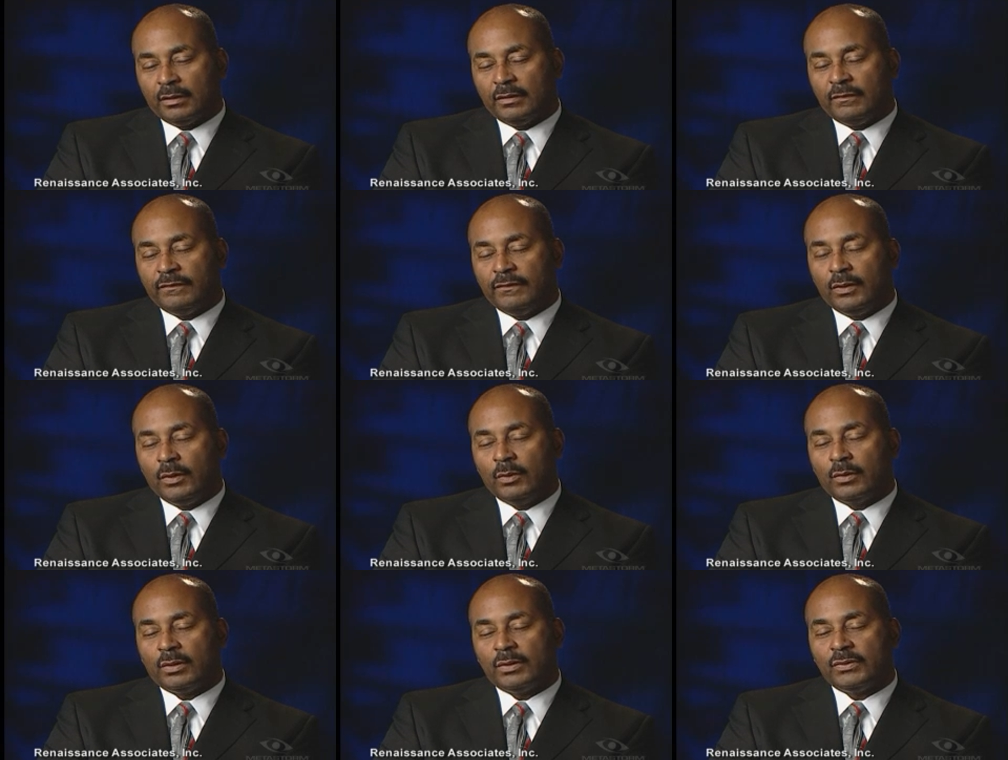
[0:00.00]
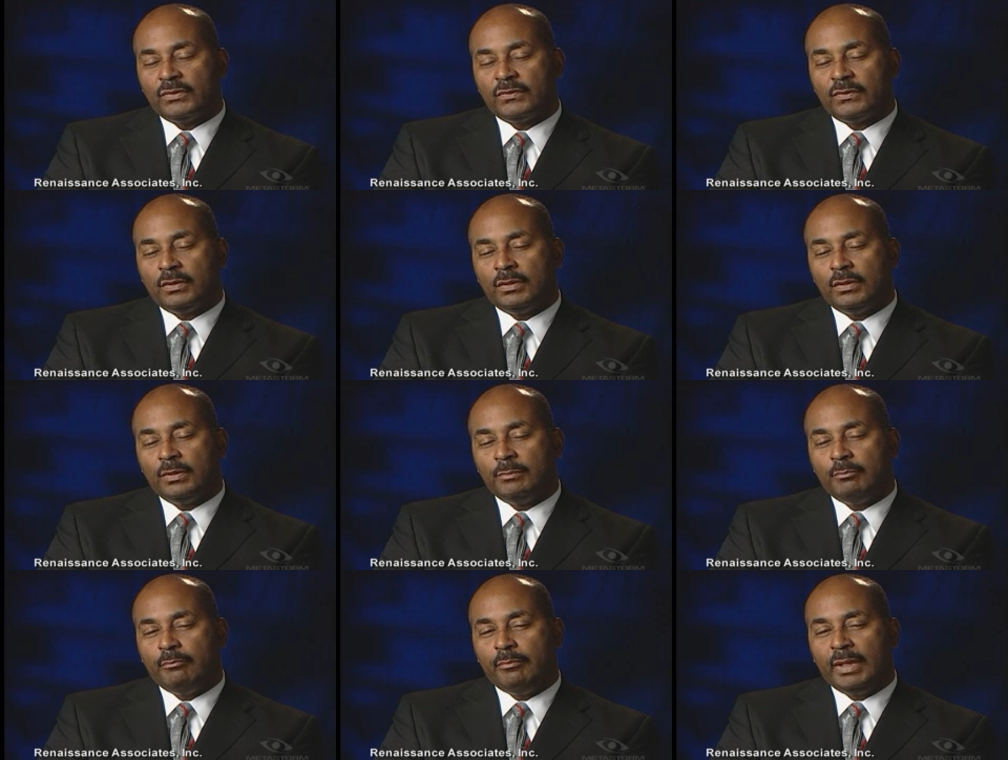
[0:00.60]
focused
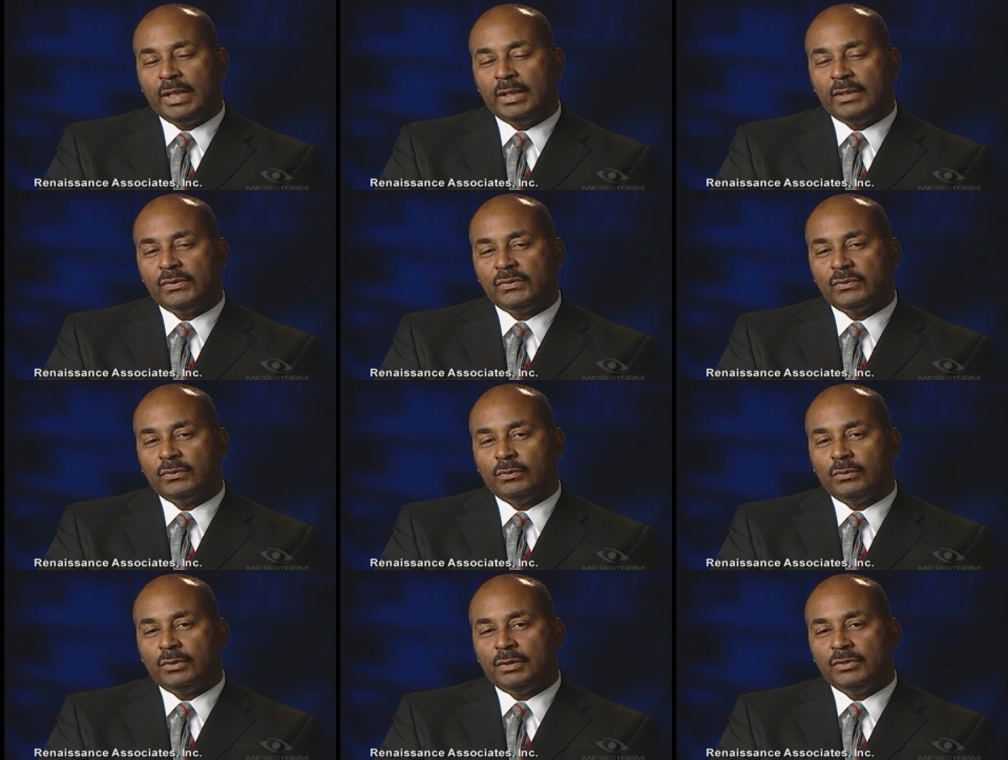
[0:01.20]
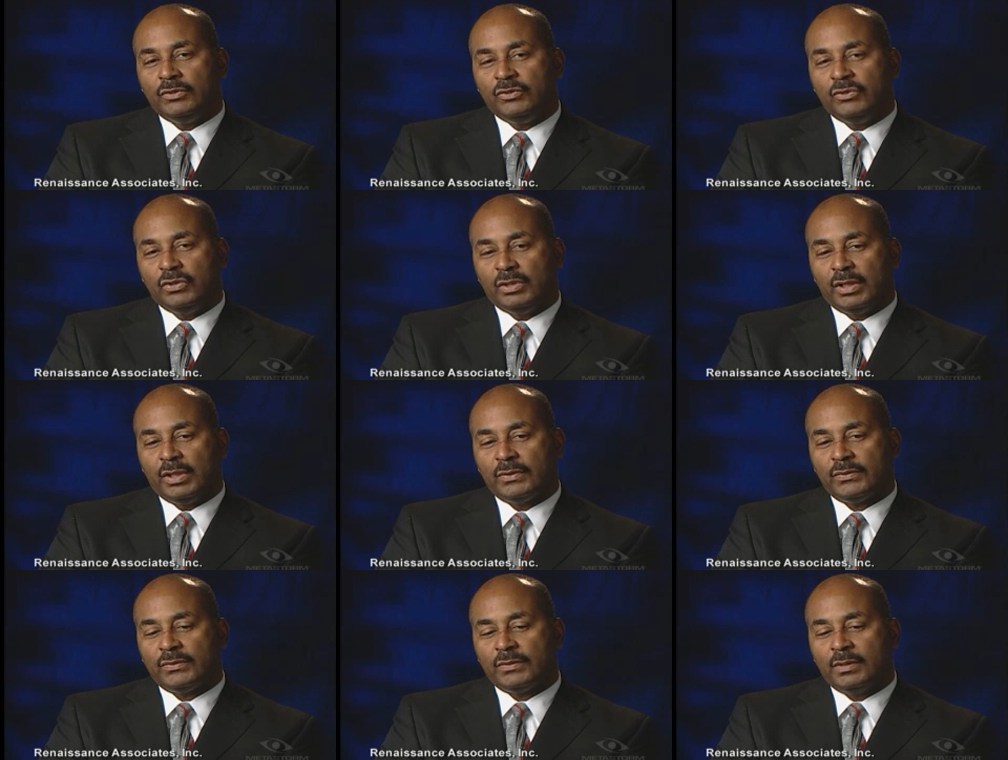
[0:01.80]
based on
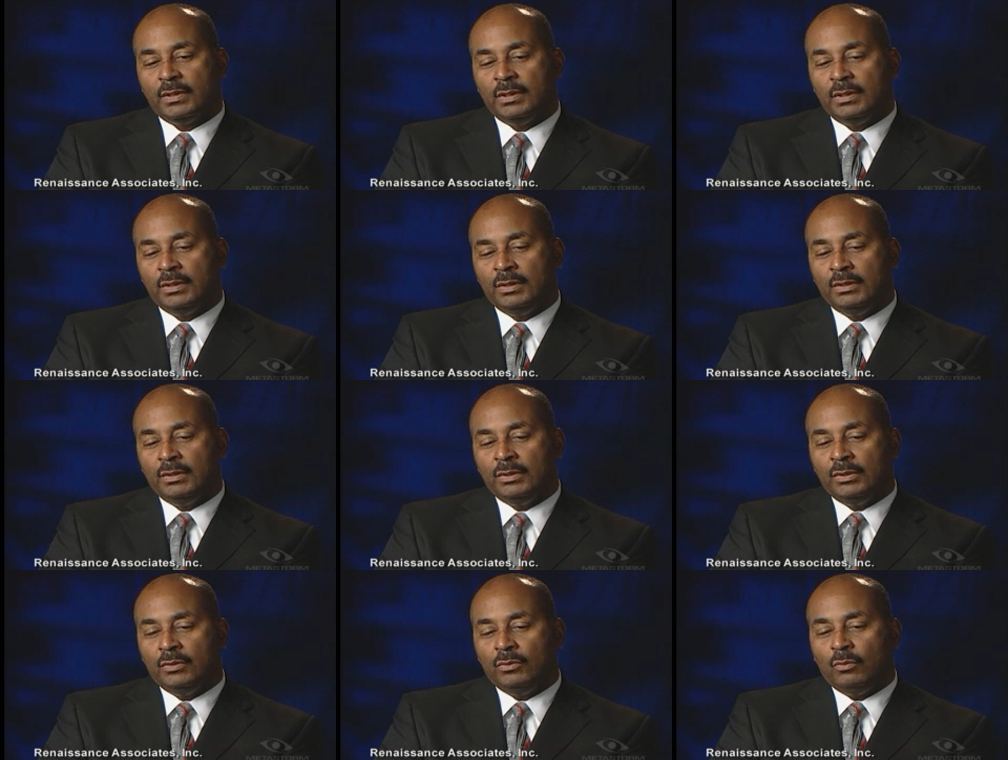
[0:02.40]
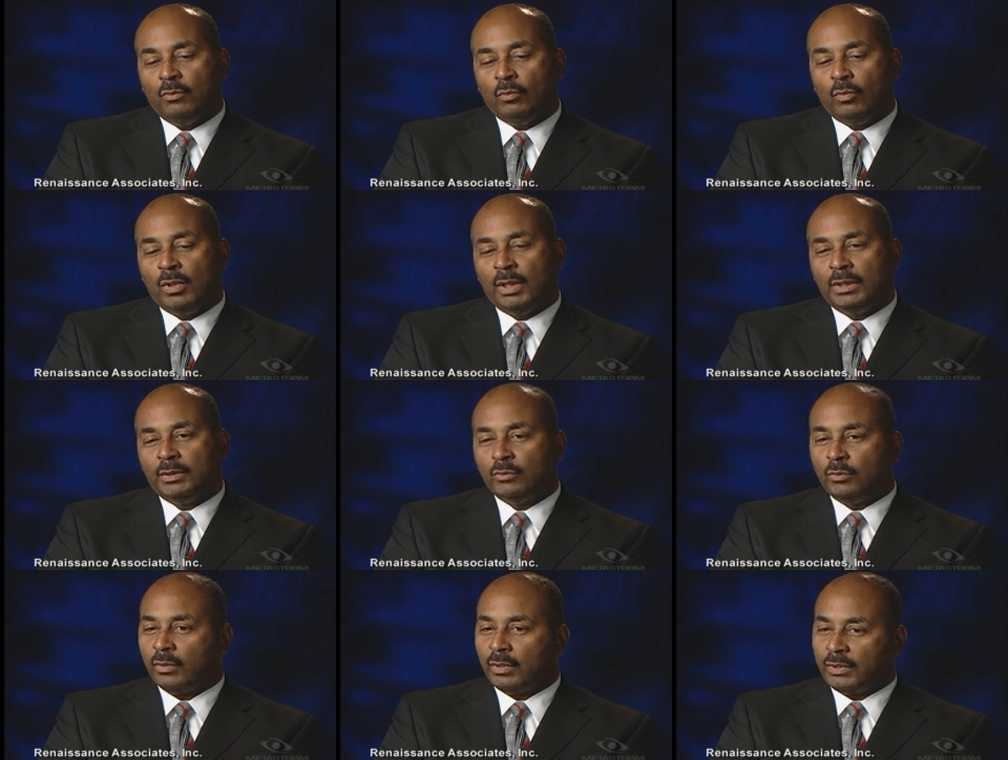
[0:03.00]
just
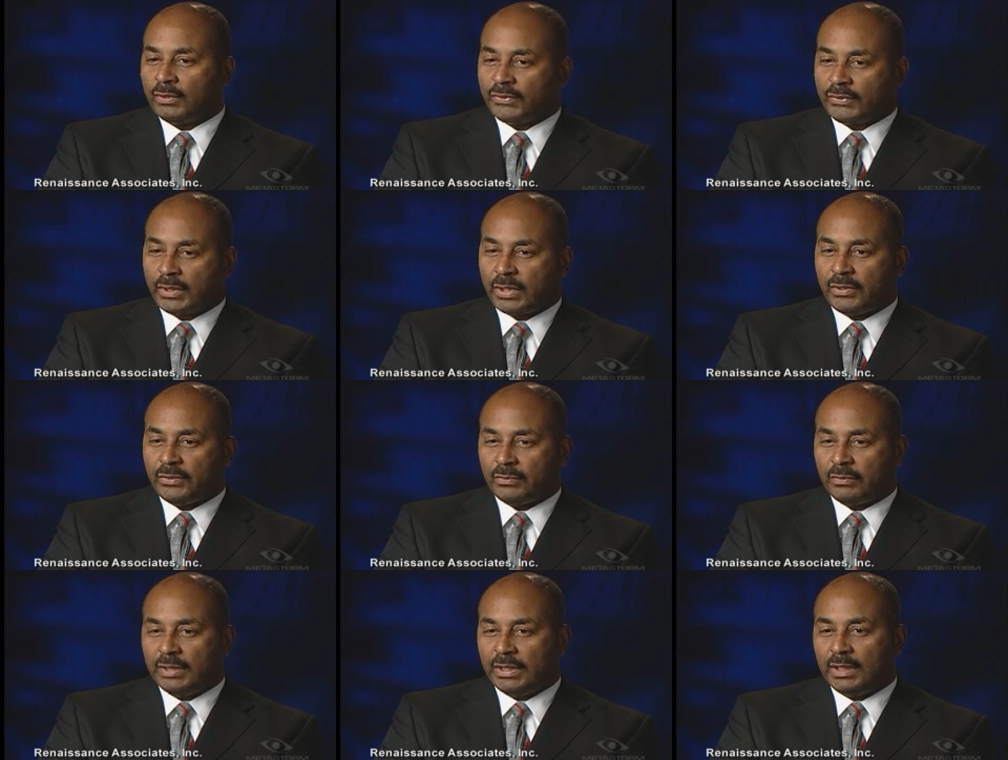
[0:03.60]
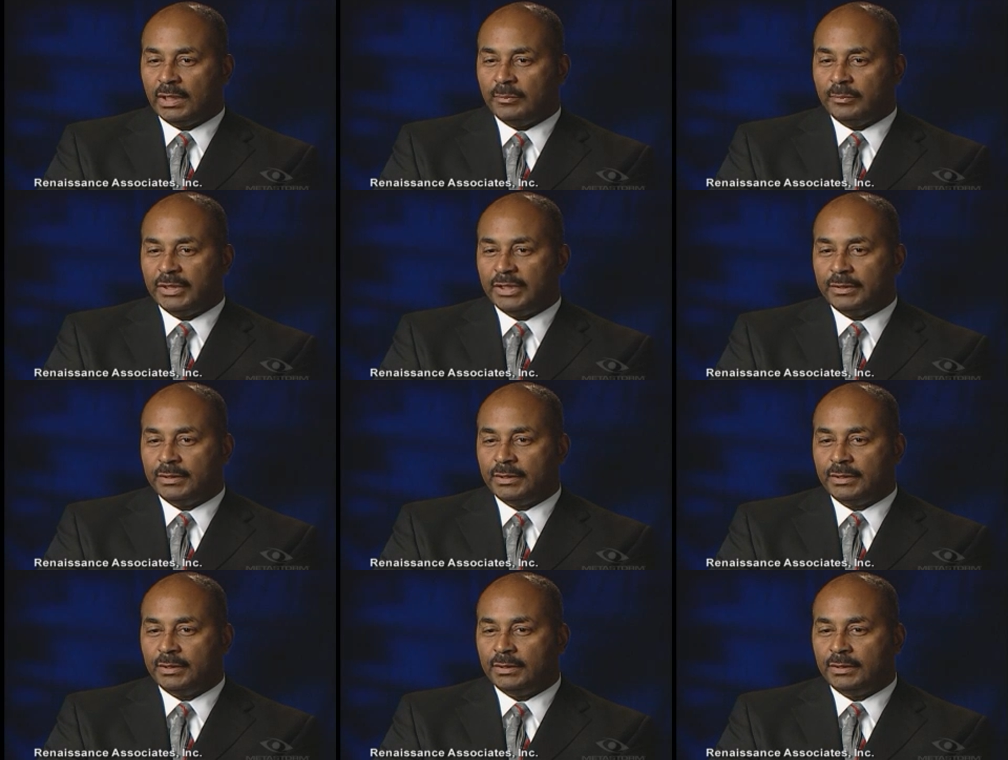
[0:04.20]
one organizational
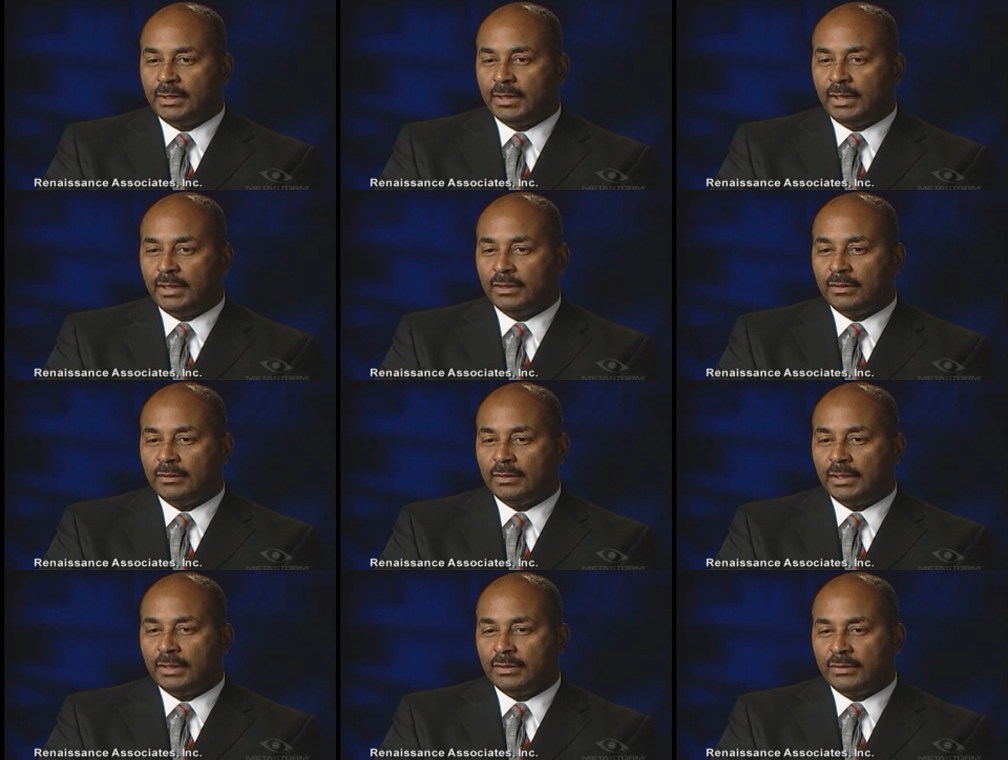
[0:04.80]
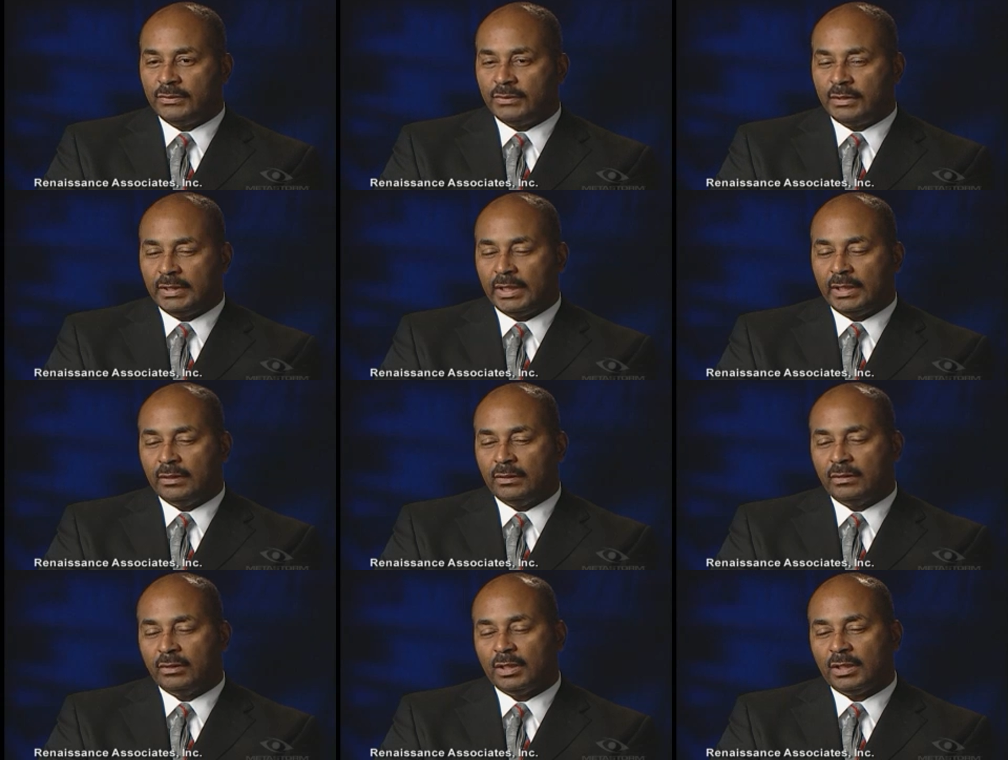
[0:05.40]
element, and
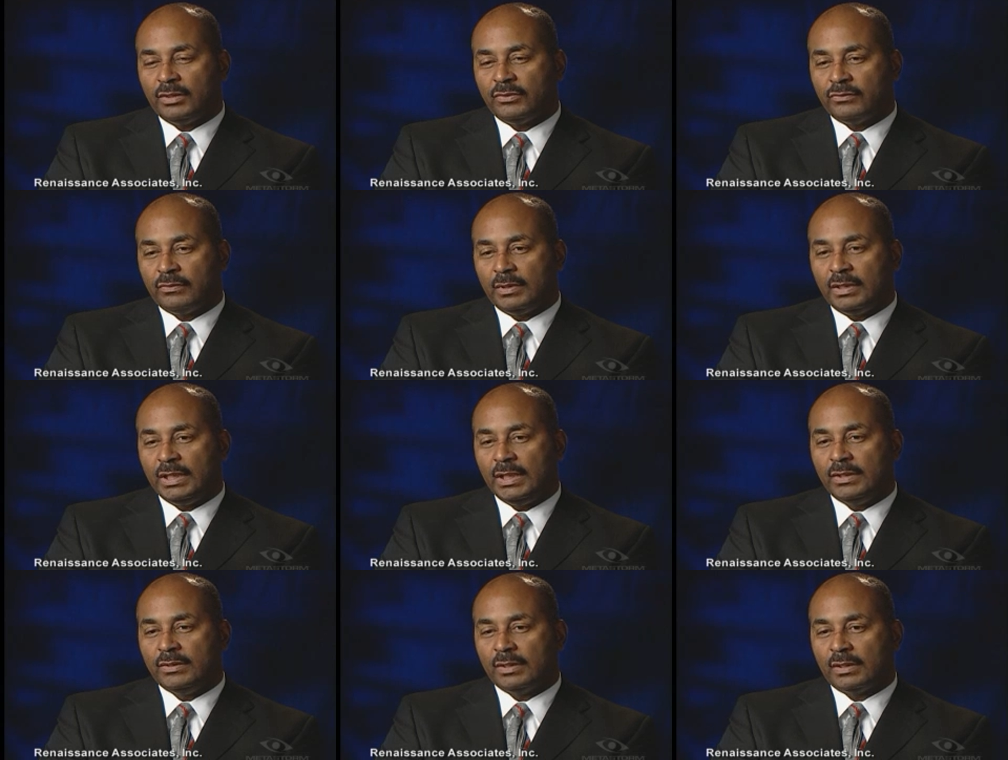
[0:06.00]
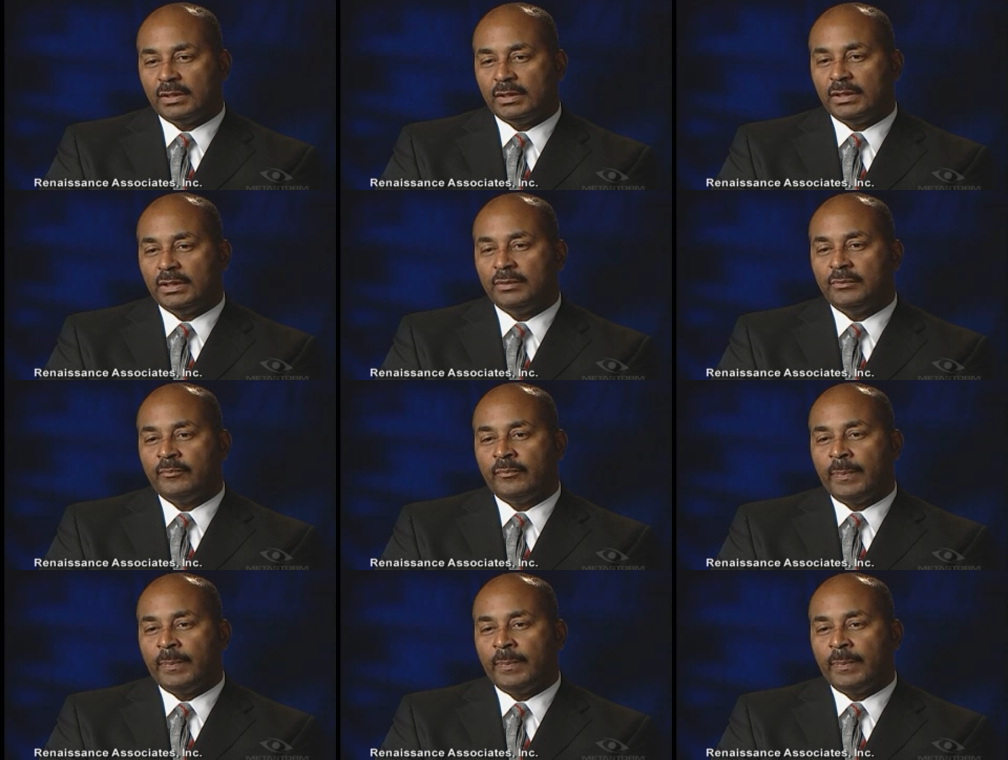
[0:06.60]
instead looking strategically.